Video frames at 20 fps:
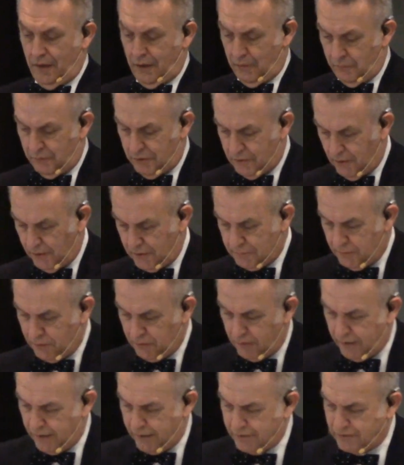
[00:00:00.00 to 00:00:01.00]
And we talked
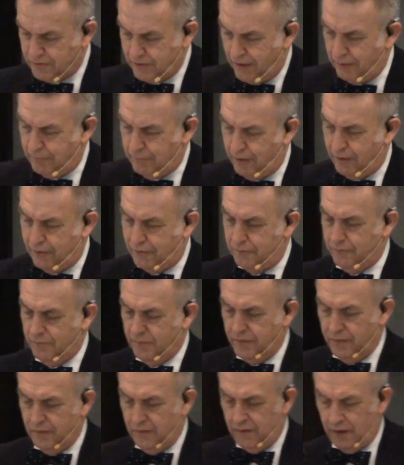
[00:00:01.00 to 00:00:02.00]
about last time how
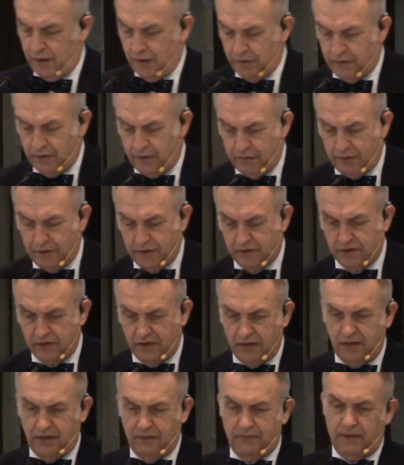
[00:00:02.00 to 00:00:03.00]
there
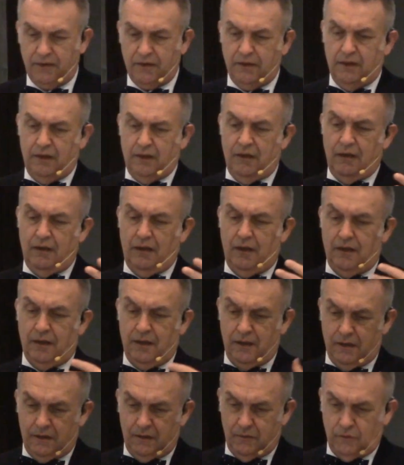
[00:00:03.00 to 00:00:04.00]
is even
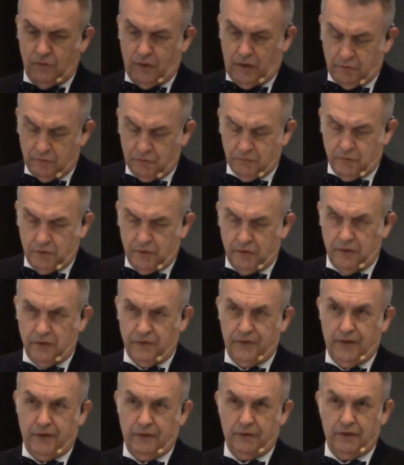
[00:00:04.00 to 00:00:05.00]
in our
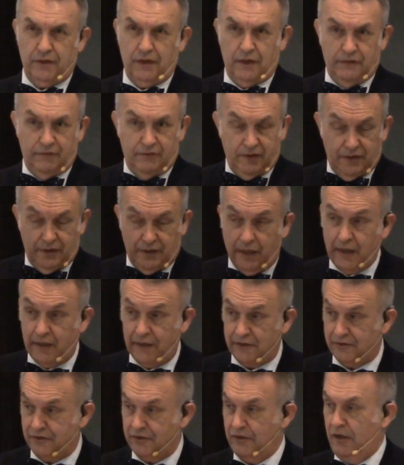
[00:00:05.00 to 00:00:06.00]
world, there even in
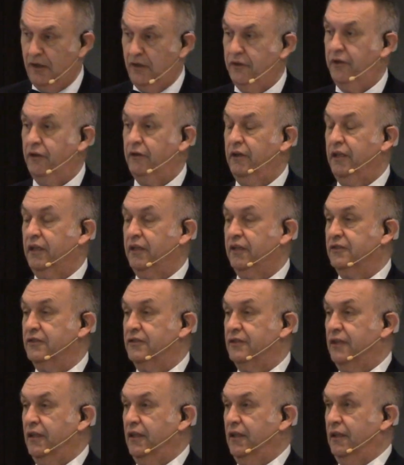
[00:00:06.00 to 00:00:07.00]
us, there
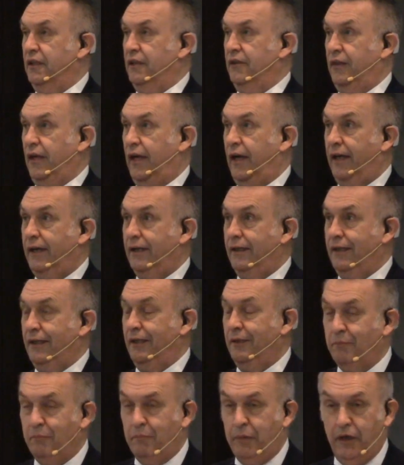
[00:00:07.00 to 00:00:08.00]
is that
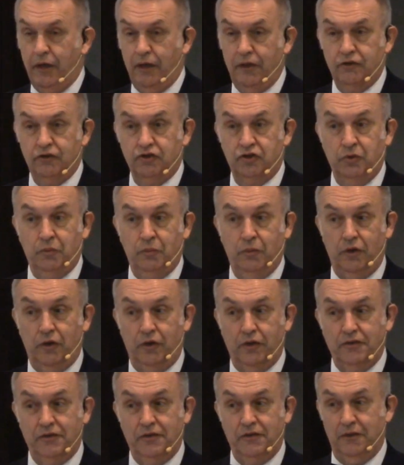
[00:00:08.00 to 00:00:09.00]
impulse
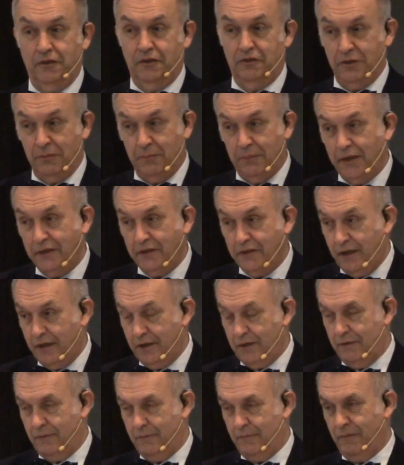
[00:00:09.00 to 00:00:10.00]
towards
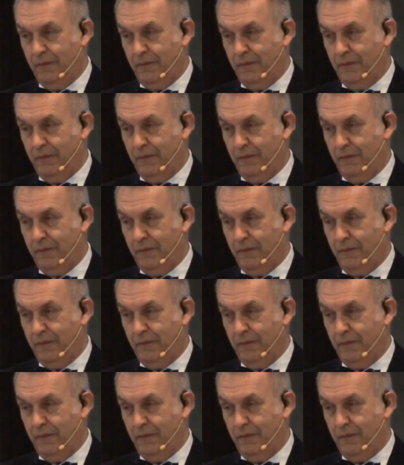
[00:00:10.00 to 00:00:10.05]
dominion.